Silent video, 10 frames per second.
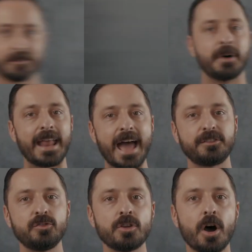But
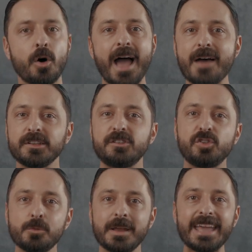as you know, having
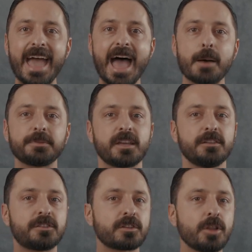too many apps can
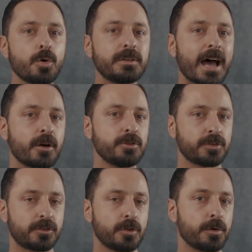slow down your
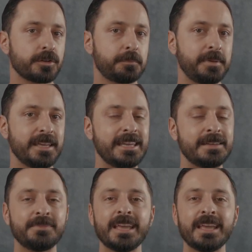store speed.